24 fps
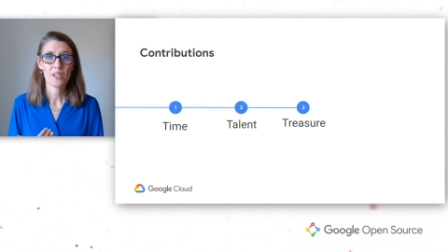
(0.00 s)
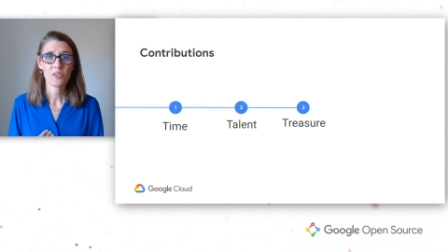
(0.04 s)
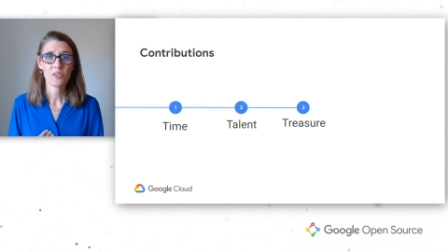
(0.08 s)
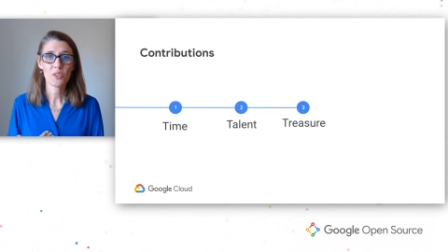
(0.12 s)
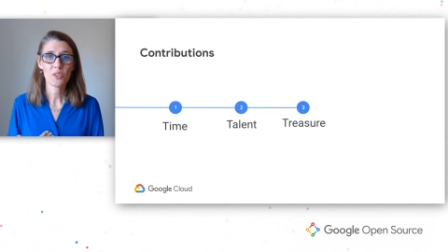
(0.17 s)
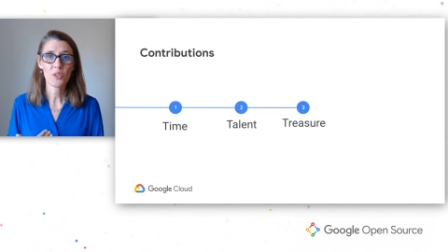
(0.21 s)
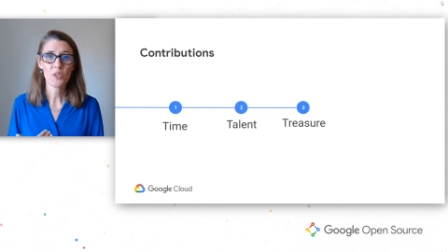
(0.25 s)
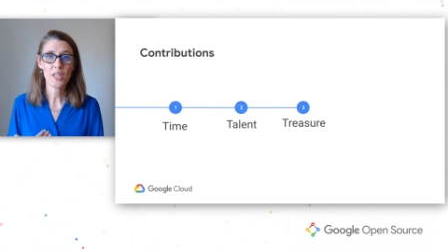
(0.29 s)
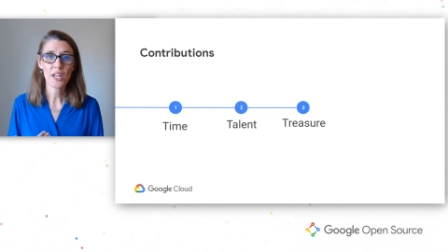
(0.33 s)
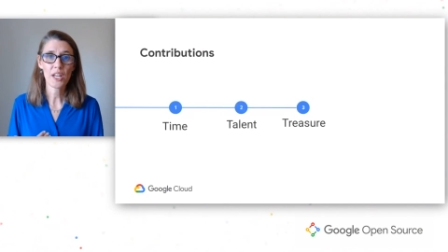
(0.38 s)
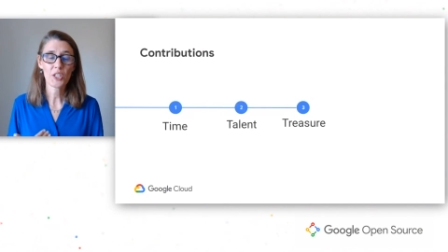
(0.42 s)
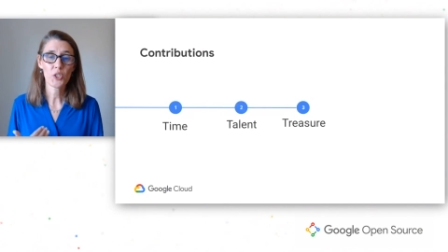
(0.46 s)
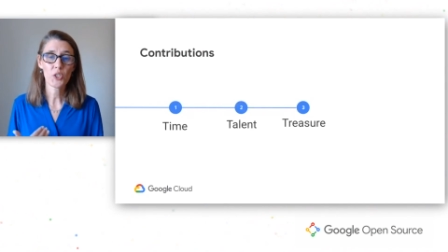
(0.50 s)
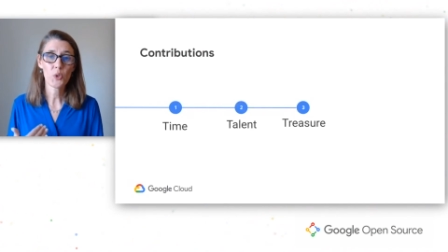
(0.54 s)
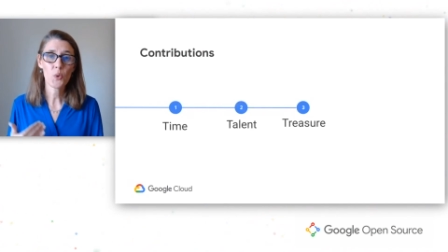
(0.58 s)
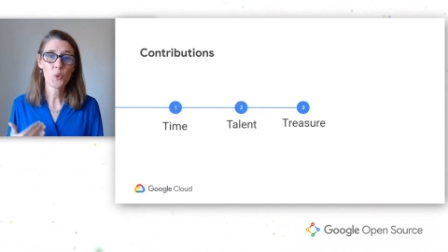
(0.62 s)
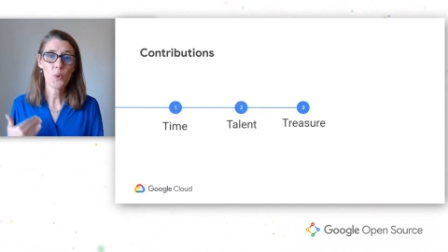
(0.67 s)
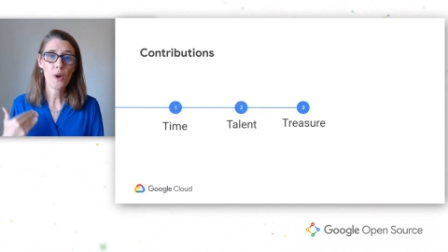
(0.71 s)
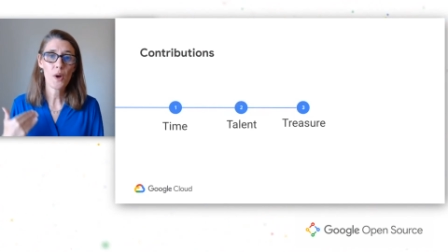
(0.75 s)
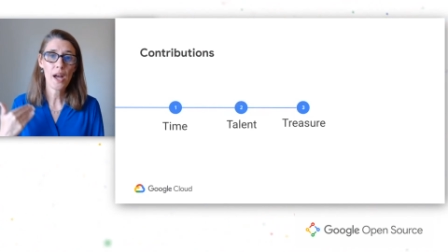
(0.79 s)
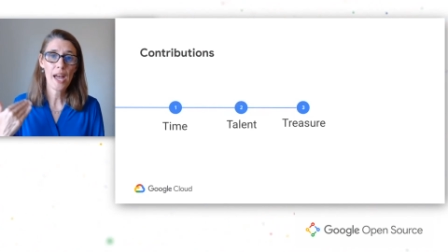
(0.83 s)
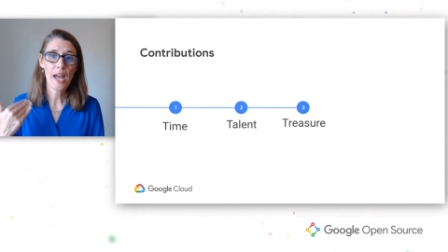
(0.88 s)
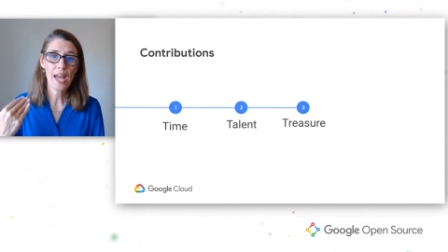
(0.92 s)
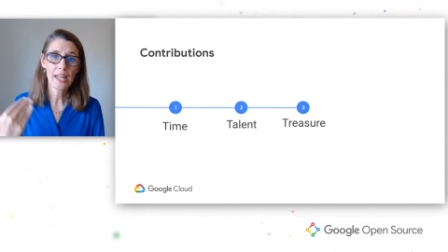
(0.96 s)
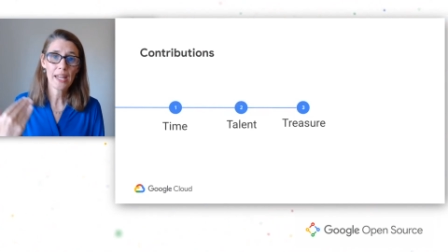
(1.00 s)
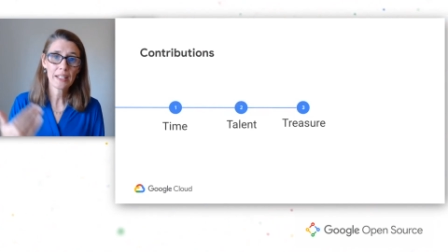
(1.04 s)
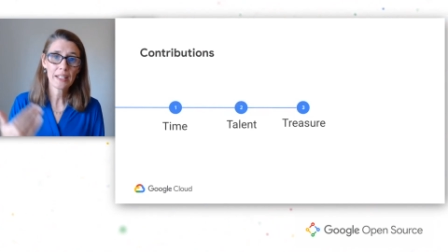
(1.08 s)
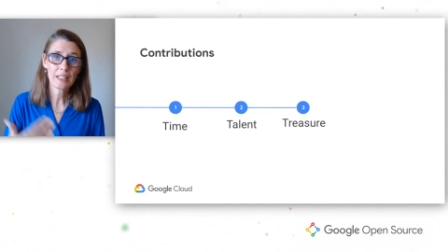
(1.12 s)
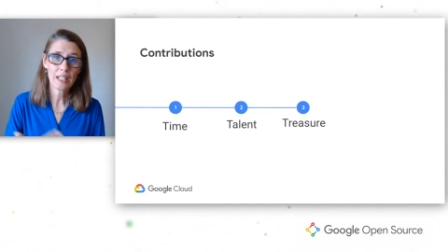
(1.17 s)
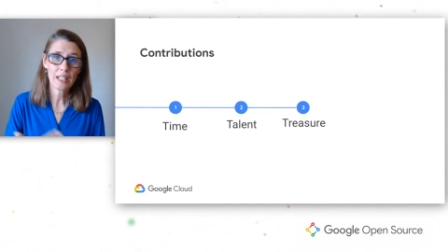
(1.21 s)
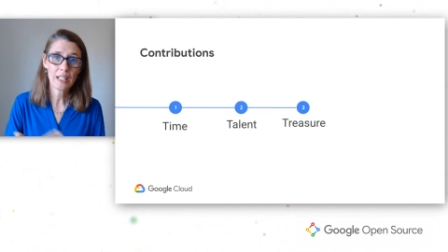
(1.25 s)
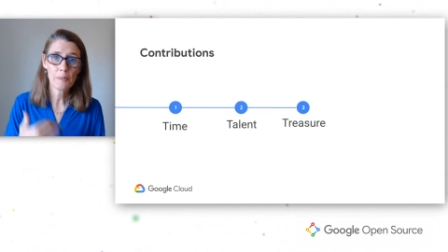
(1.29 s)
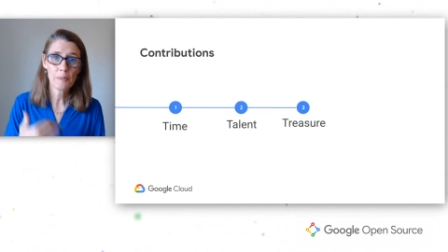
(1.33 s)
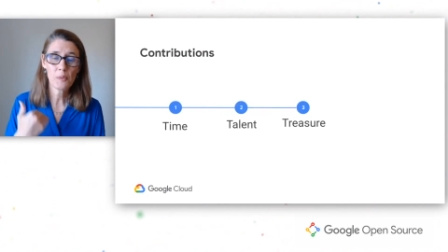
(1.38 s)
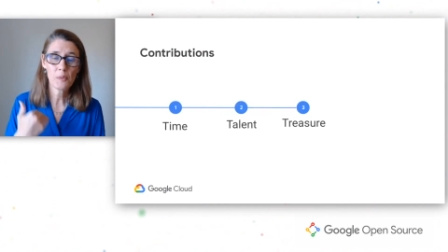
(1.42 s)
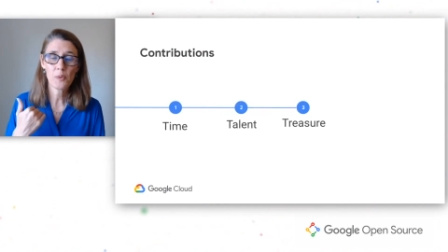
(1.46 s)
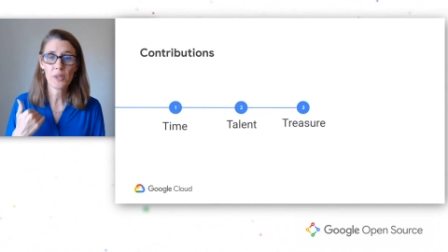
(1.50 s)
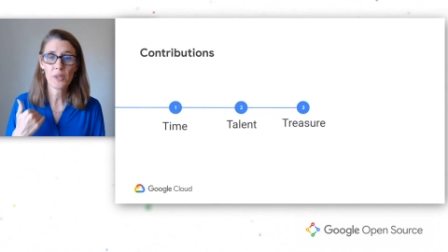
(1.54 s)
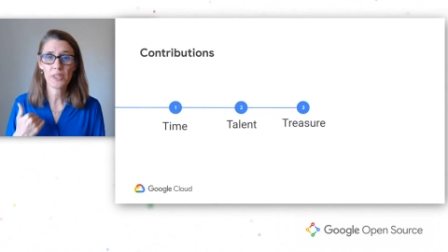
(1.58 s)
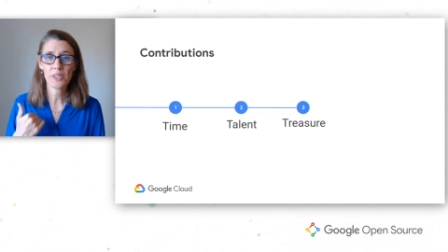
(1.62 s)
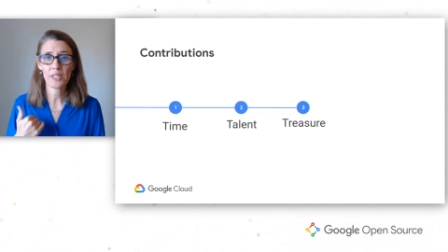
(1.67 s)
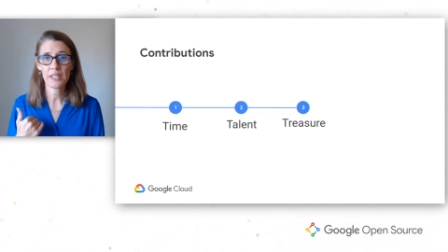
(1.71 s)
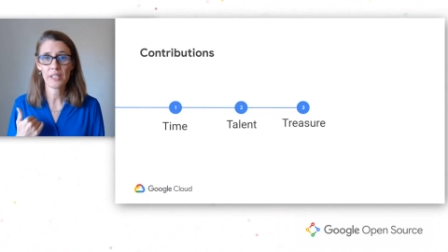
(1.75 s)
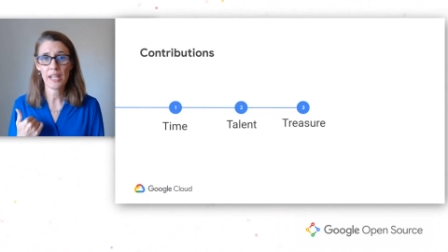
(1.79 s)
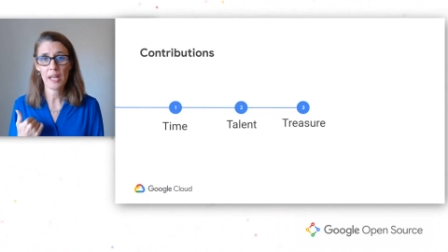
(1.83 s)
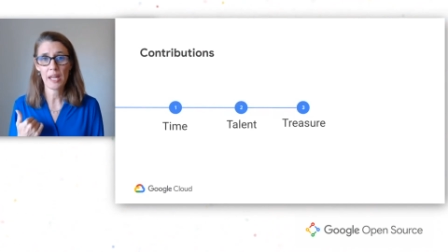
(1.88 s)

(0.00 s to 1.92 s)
so that you end up with an